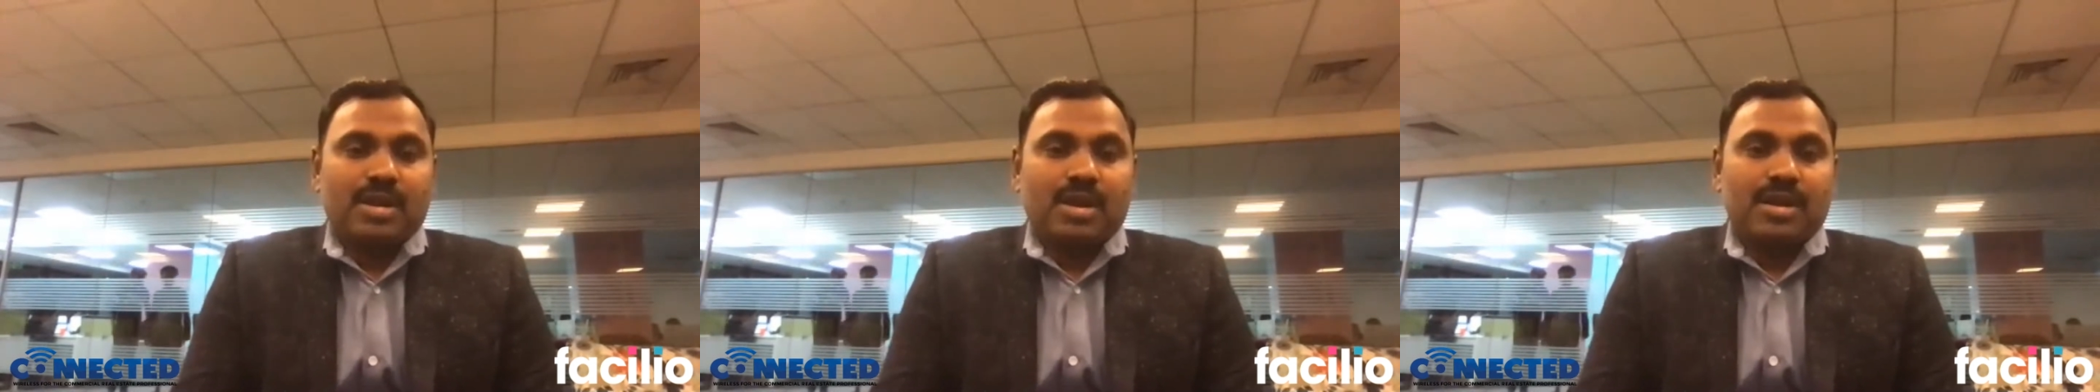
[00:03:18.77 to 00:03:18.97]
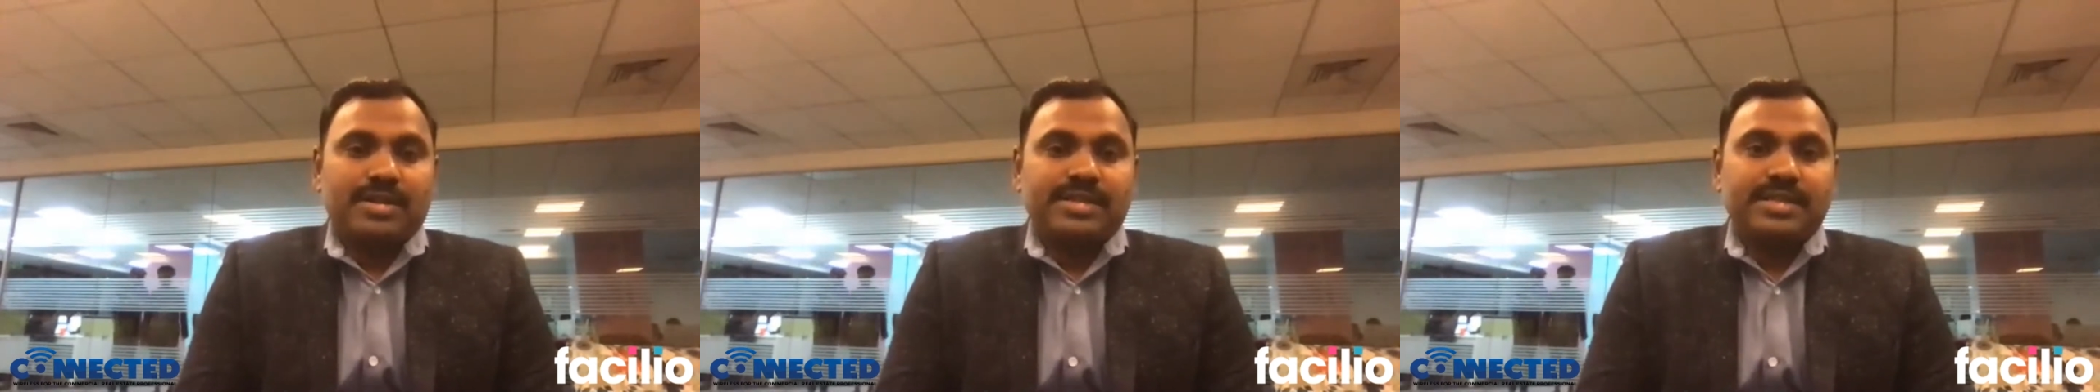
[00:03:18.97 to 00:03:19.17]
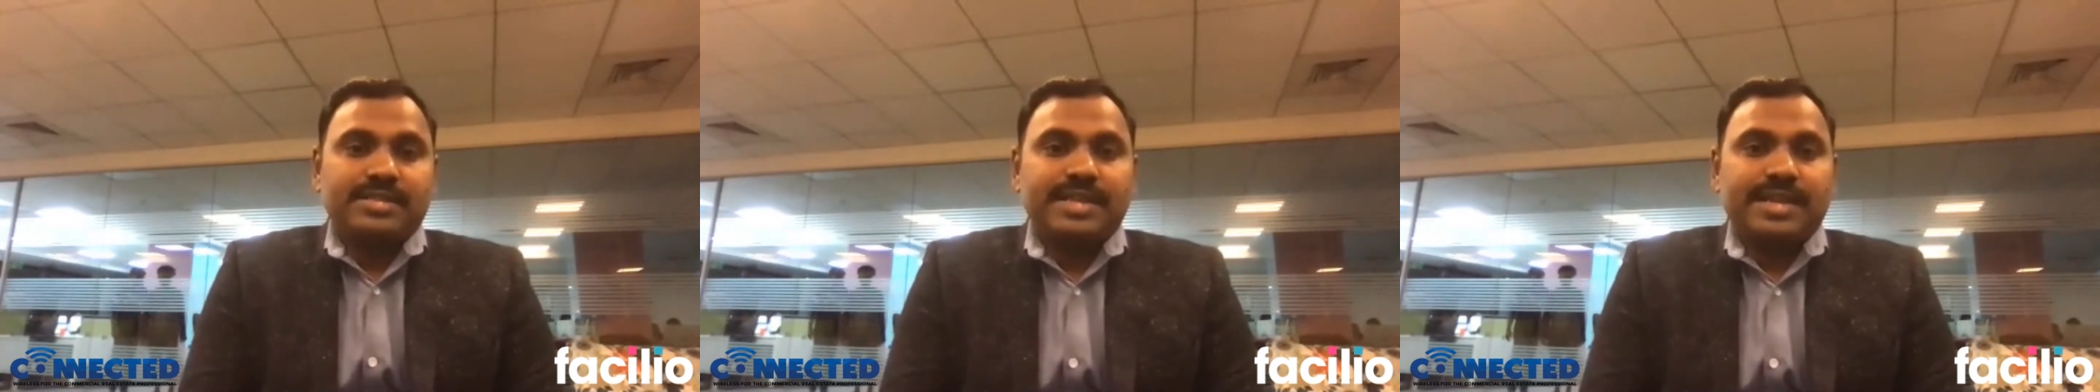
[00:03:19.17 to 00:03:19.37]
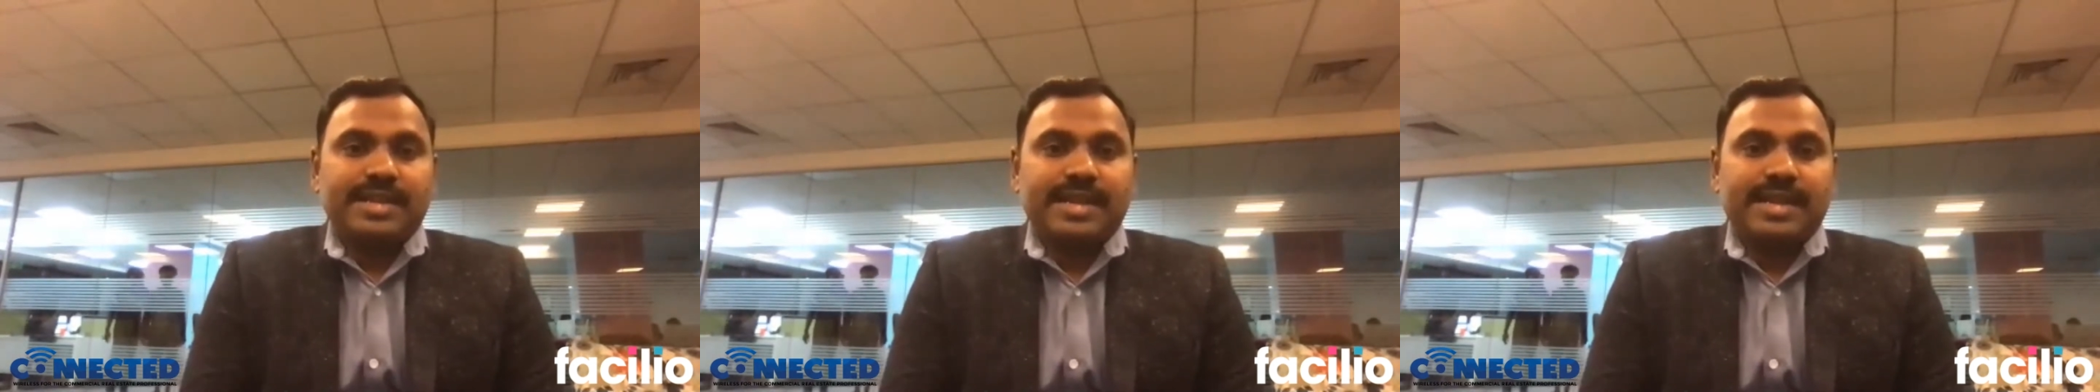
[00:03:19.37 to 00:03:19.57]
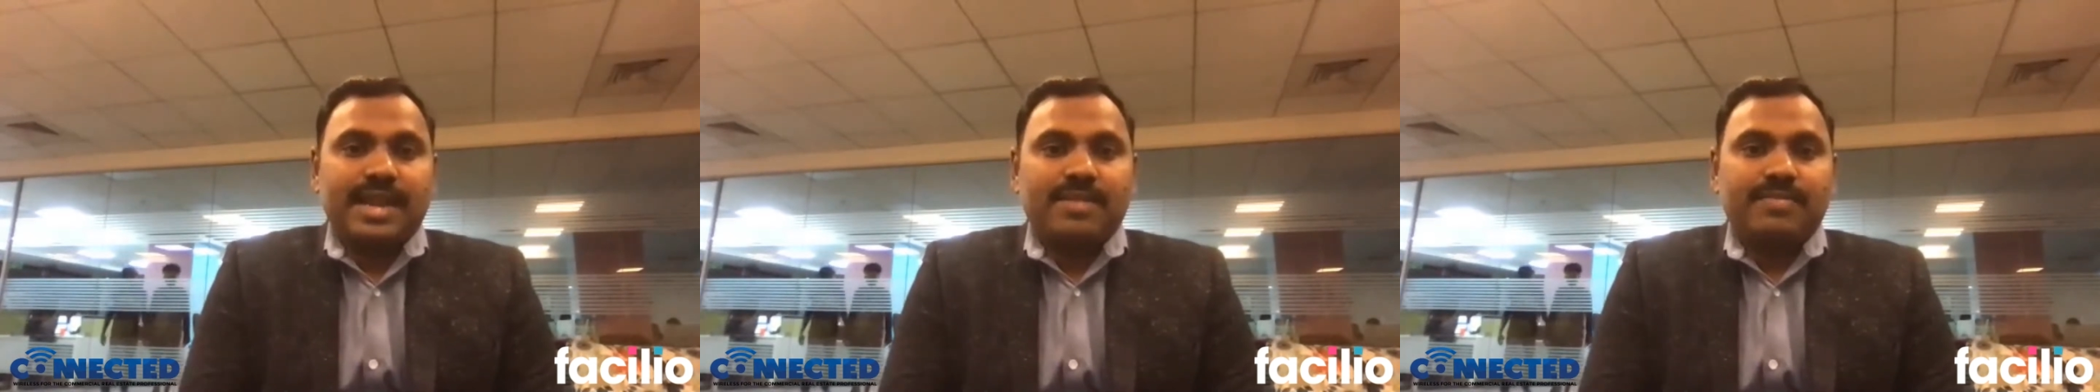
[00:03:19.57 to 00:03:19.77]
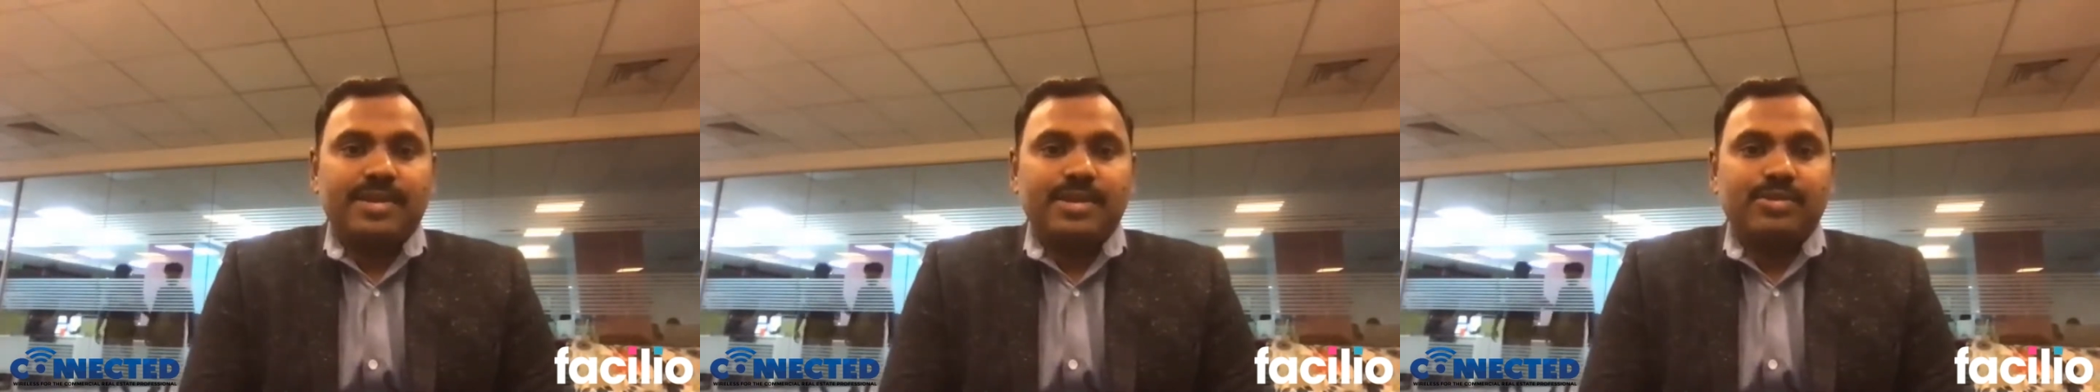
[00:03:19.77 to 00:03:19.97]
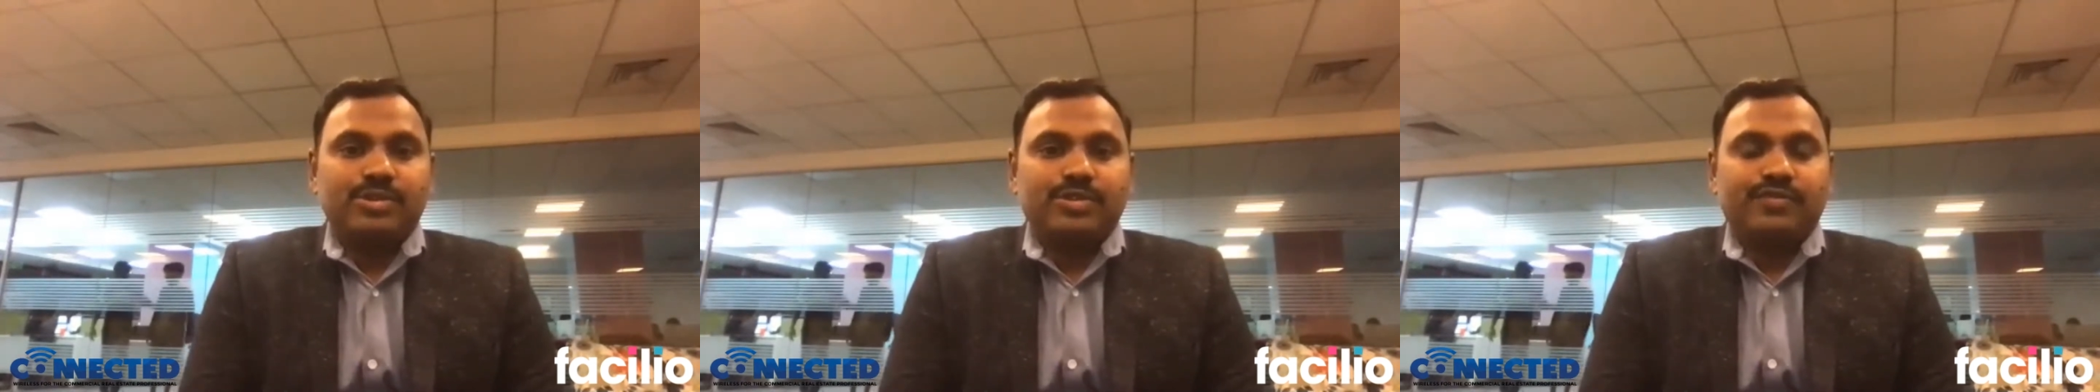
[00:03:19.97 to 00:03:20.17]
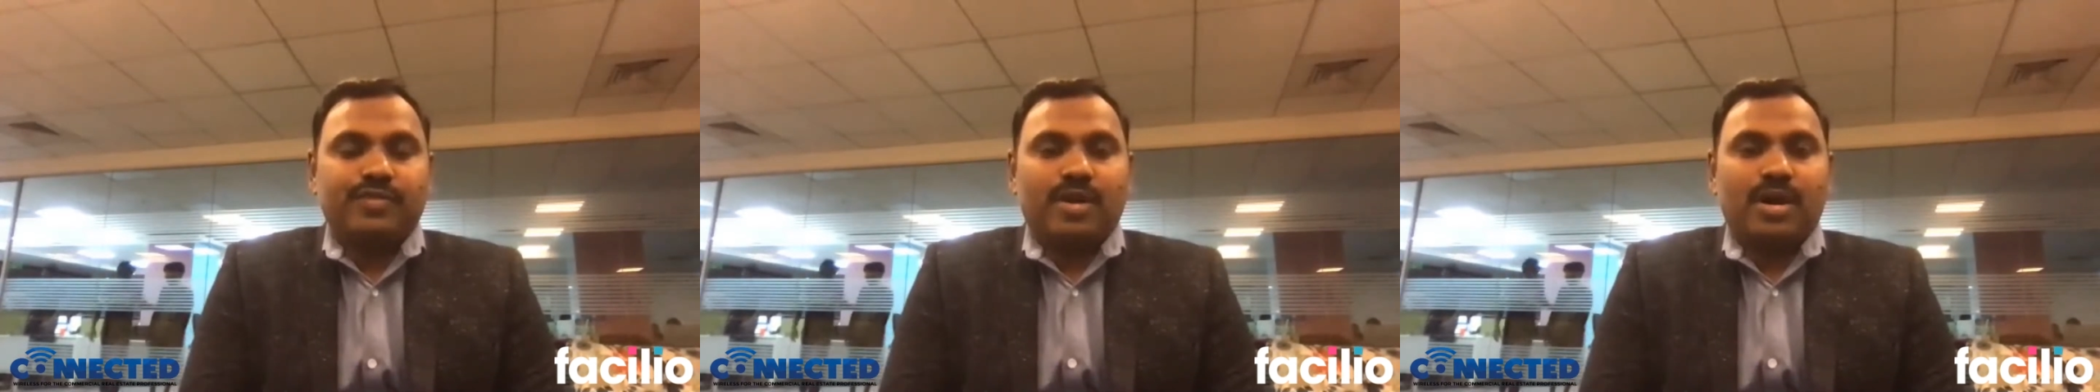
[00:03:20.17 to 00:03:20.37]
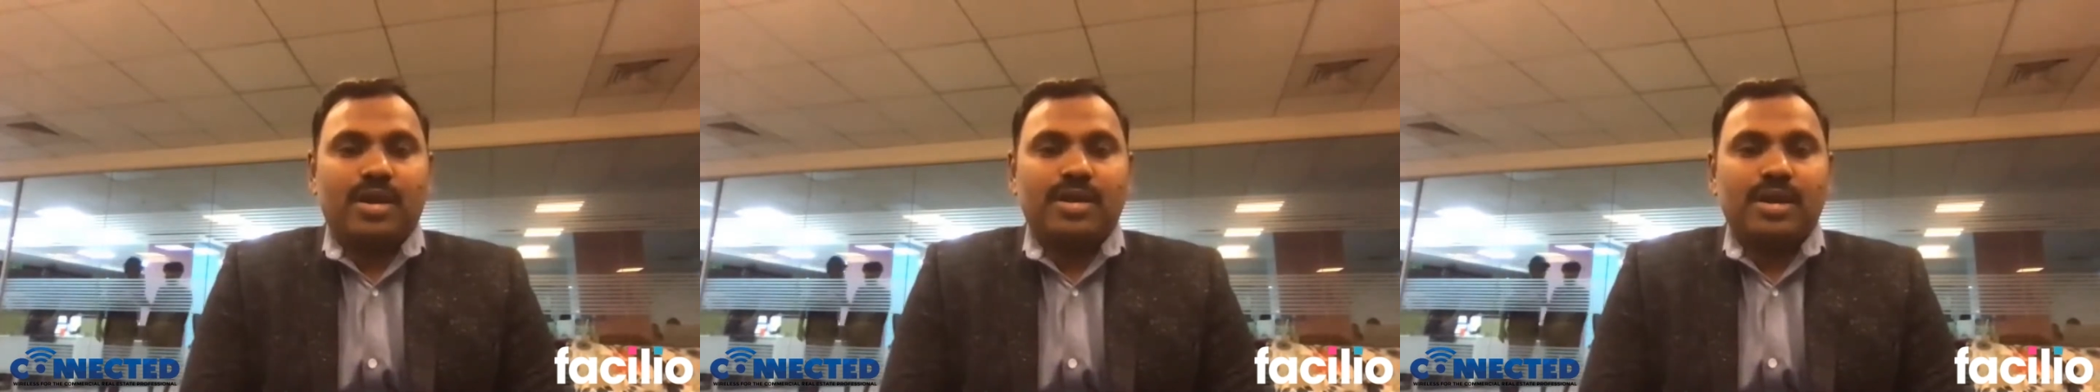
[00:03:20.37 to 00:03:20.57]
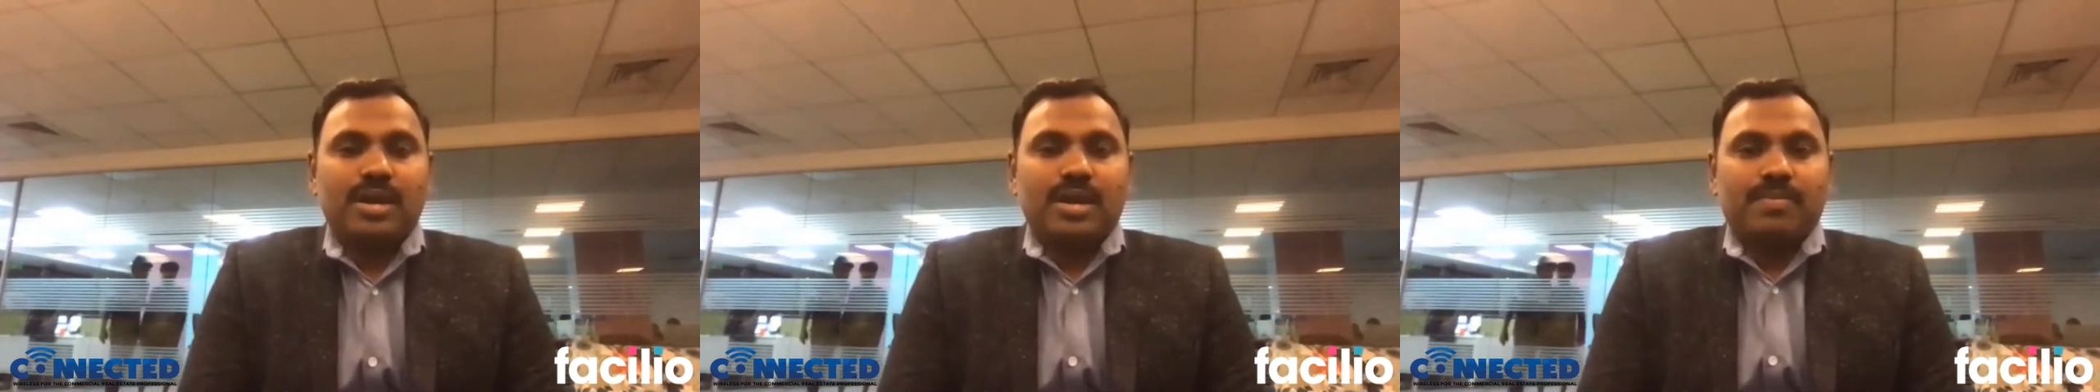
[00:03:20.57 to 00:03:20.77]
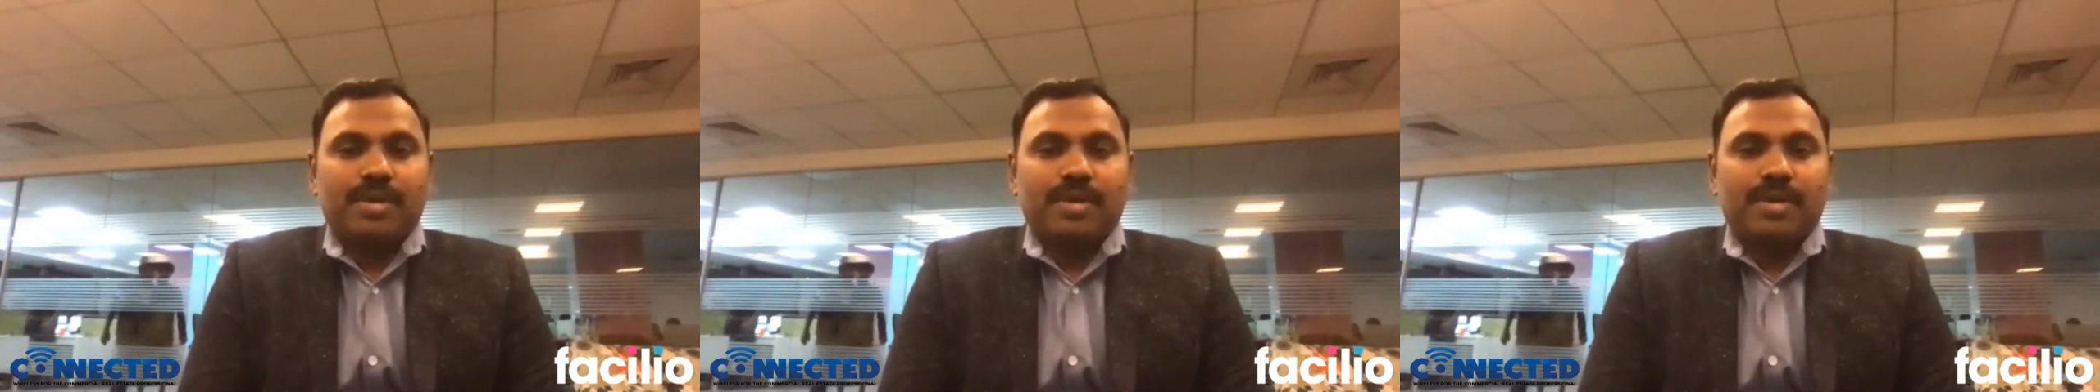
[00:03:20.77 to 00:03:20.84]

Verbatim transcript: or this data can be used for